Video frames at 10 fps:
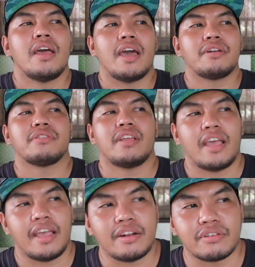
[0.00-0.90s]

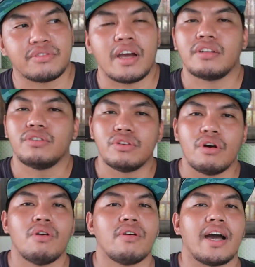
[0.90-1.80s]
entertain or try to
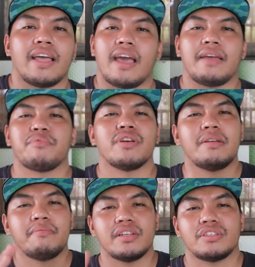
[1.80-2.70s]
joke I, I
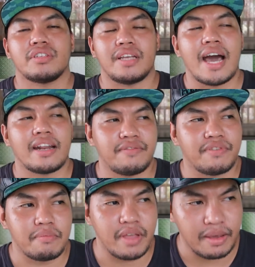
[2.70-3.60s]
pretty much got it from